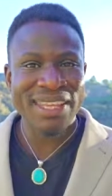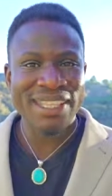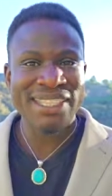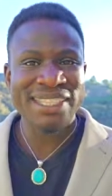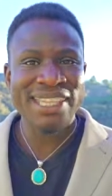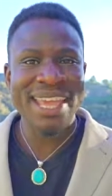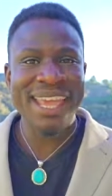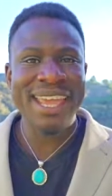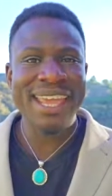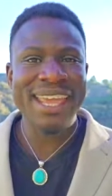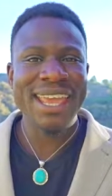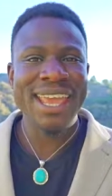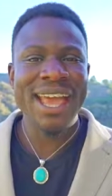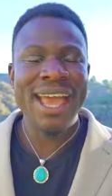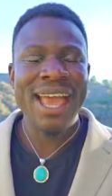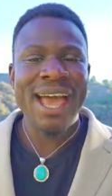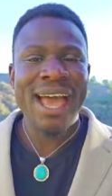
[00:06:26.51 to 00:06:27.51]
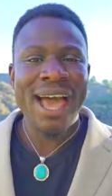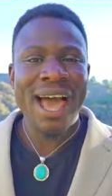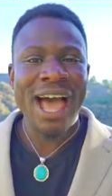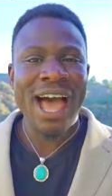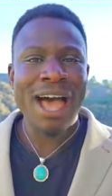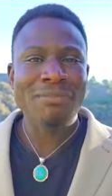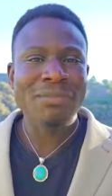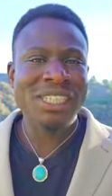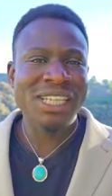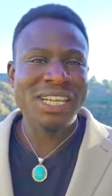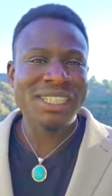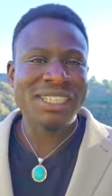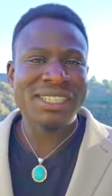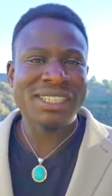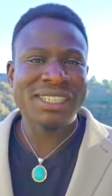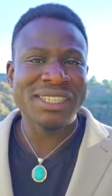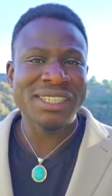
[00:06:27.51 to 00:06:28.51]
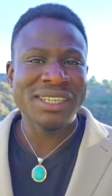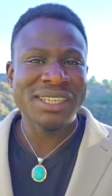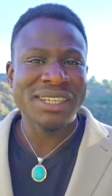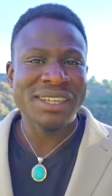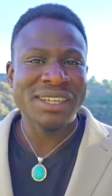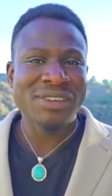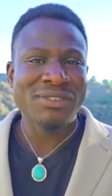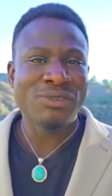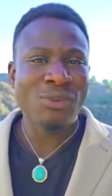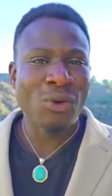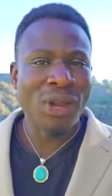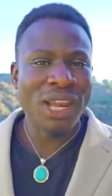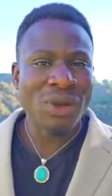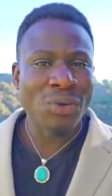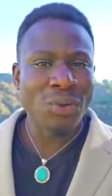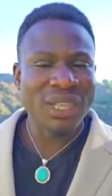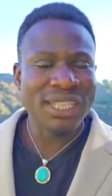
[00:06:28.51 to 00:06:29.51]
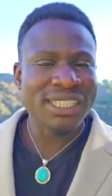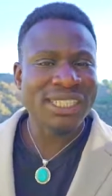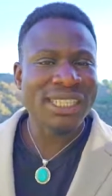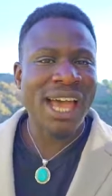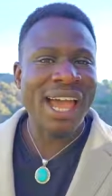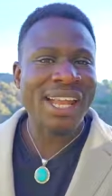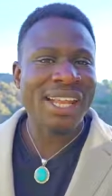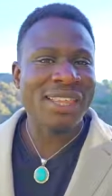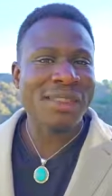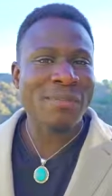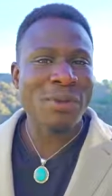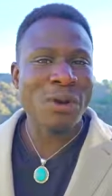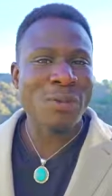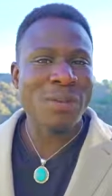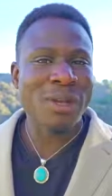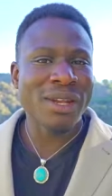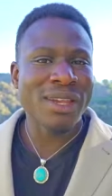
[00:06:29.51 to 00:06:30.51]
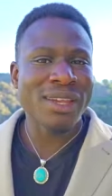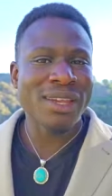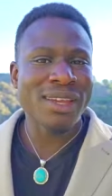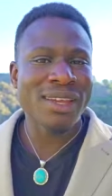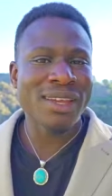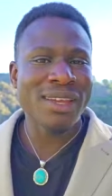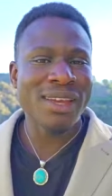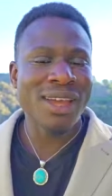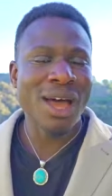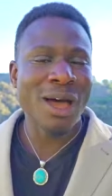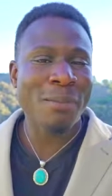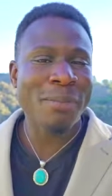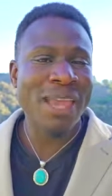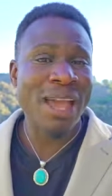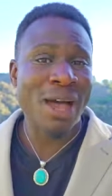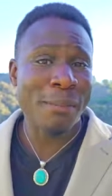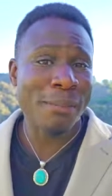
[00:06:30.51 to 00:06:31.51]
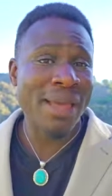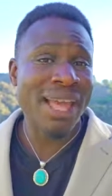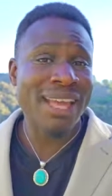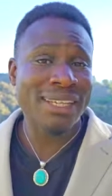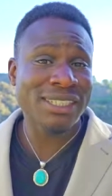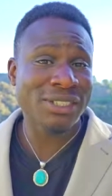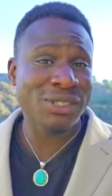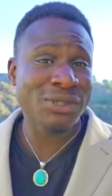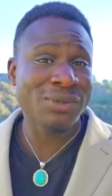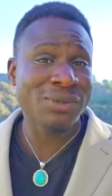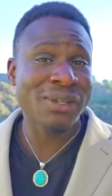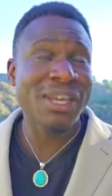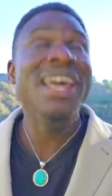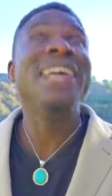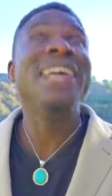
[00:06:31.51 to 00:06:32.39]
say I'm just falling with style at the moment. I'll be up back soon.